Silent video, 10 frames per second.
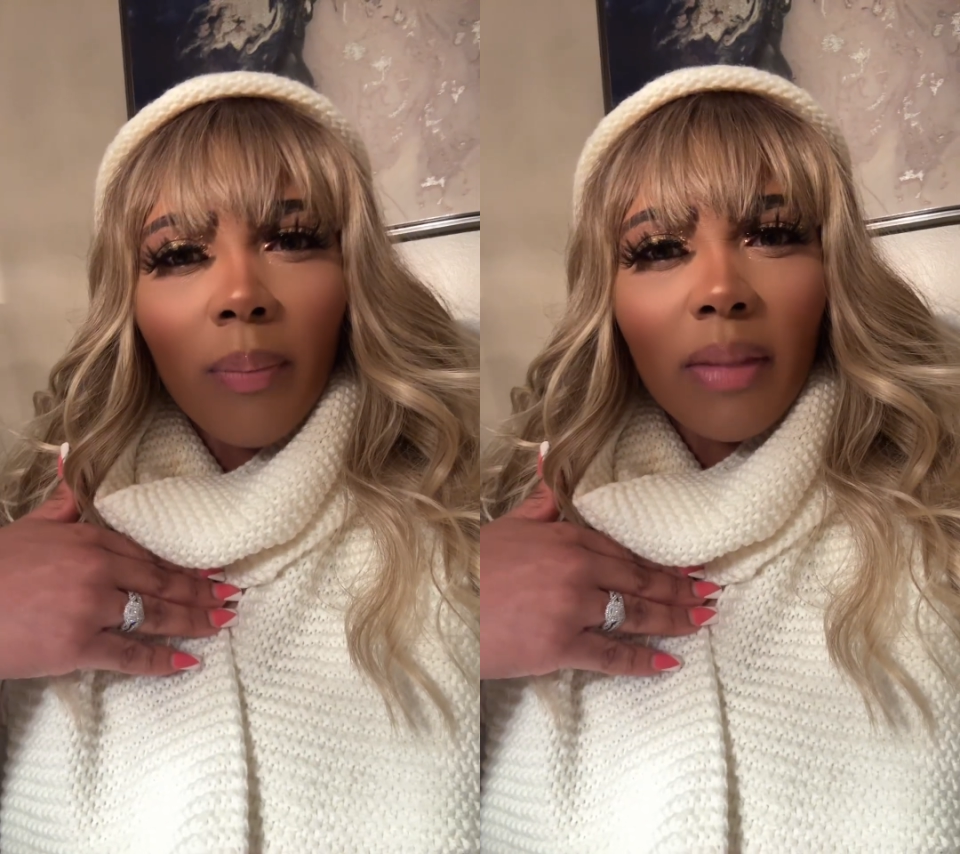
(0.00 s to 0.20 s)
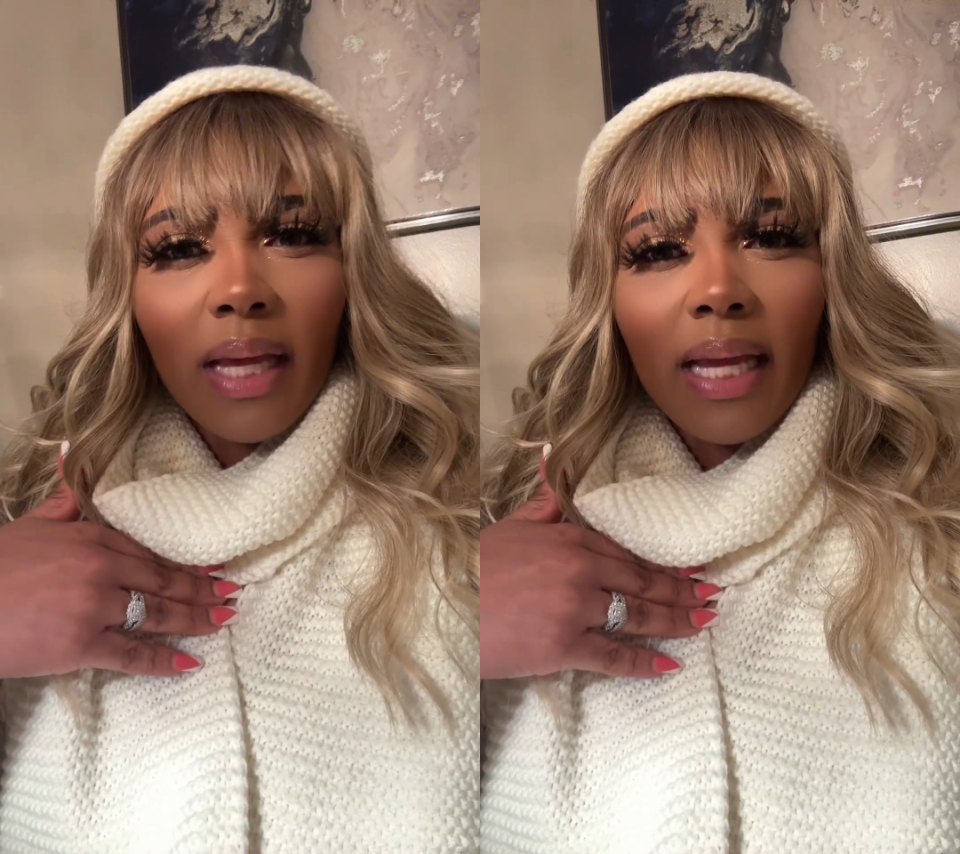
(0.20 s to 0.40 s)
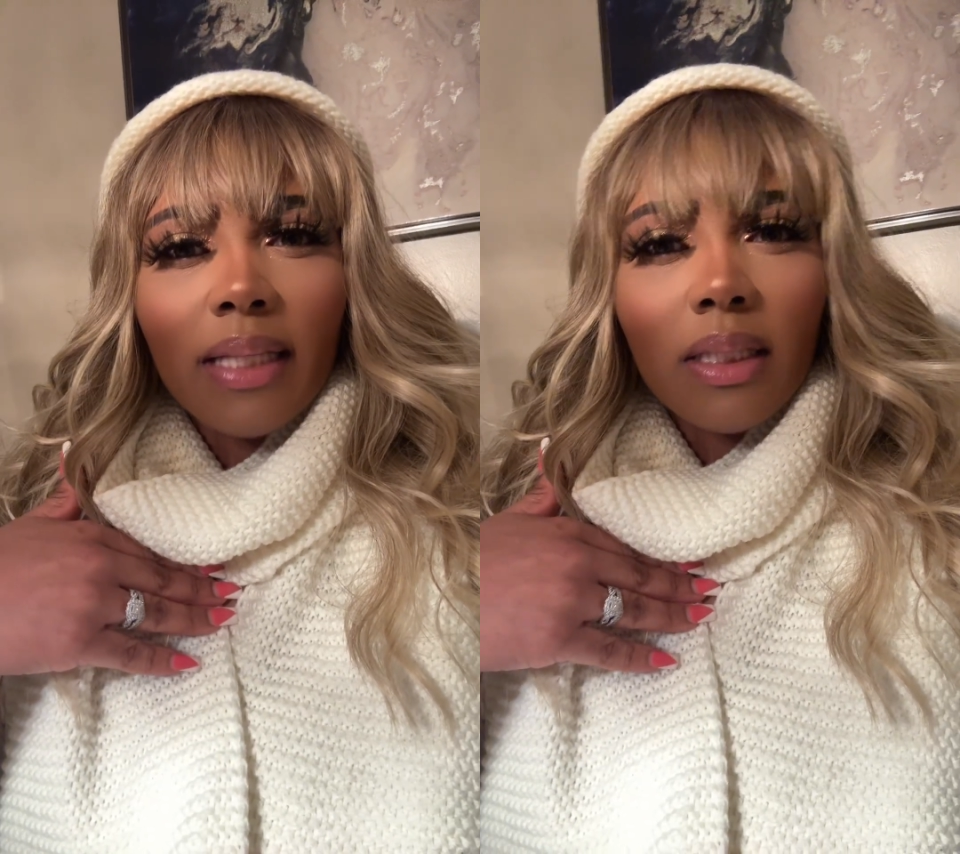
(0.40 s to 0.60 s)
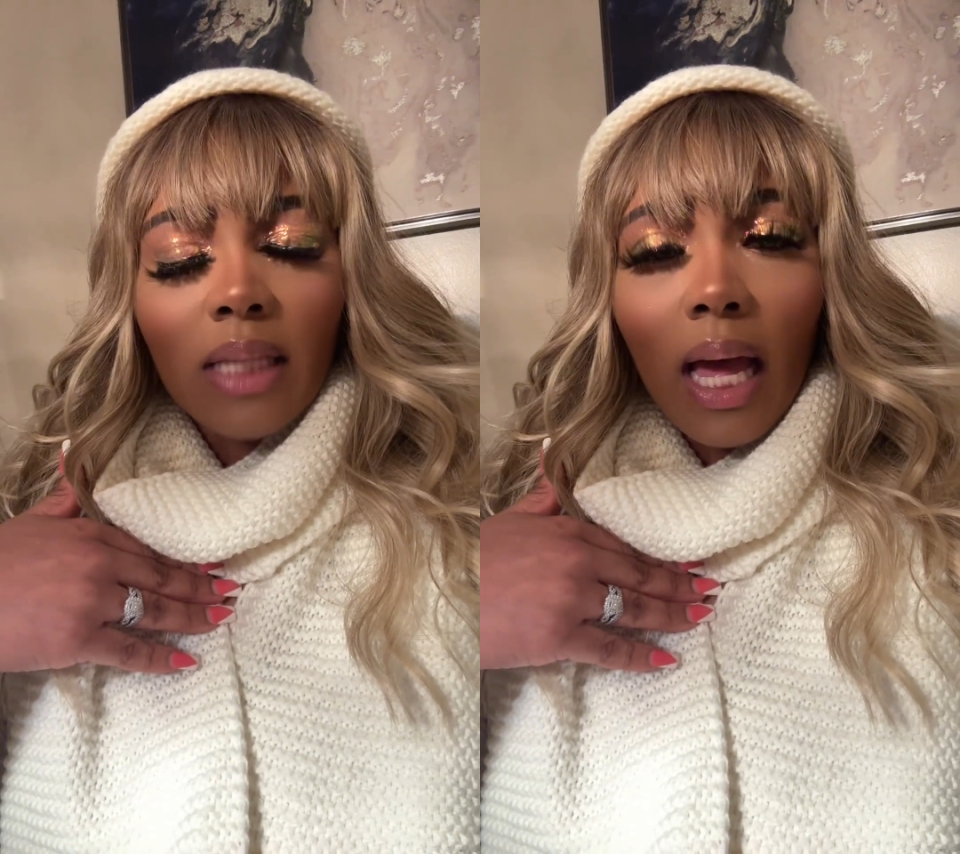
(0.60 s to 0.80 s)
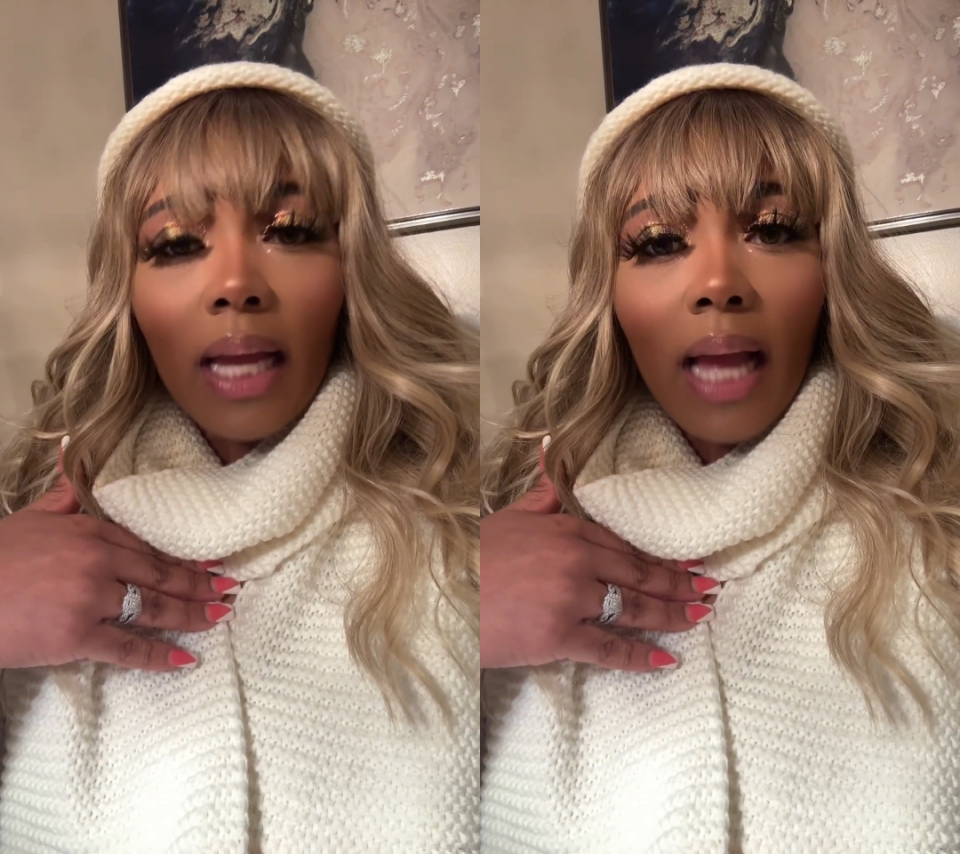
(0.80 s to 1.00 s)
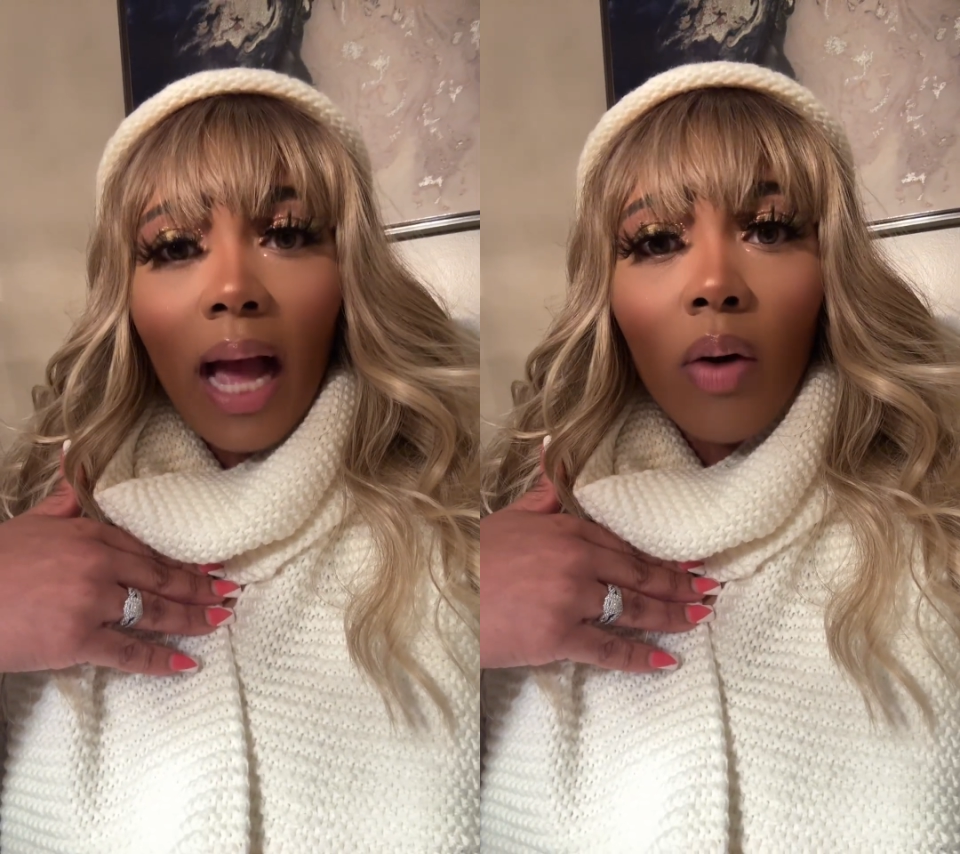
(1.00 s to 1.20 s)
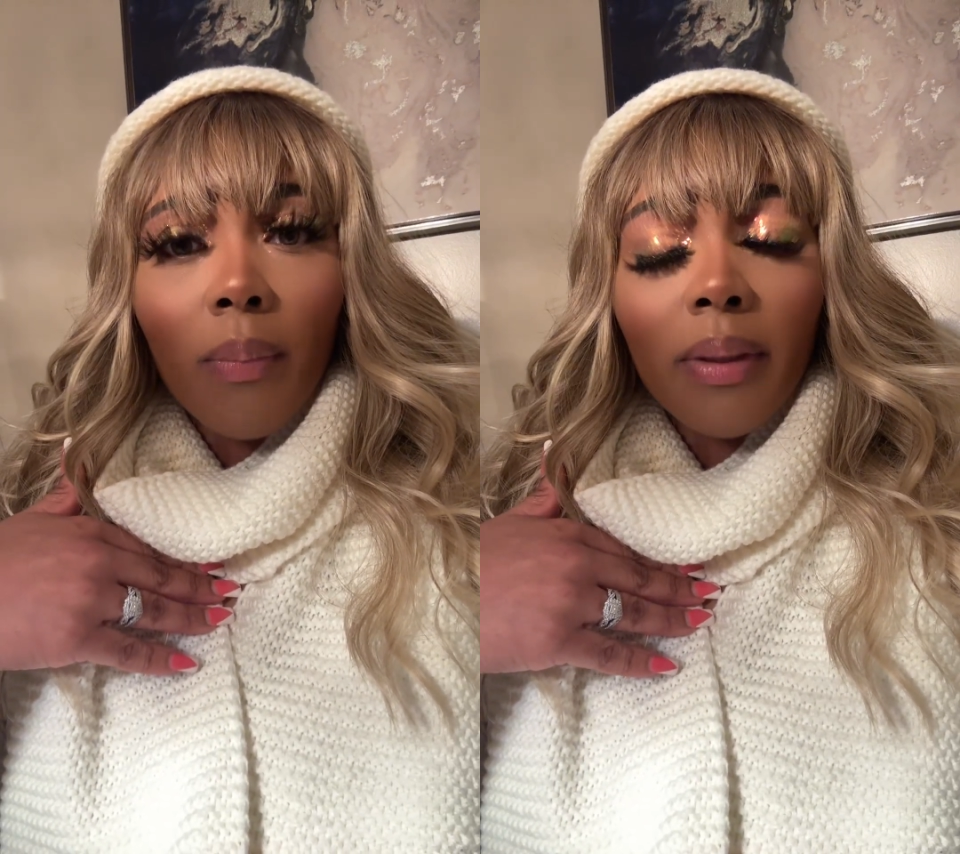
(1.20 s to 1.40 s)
the inside out,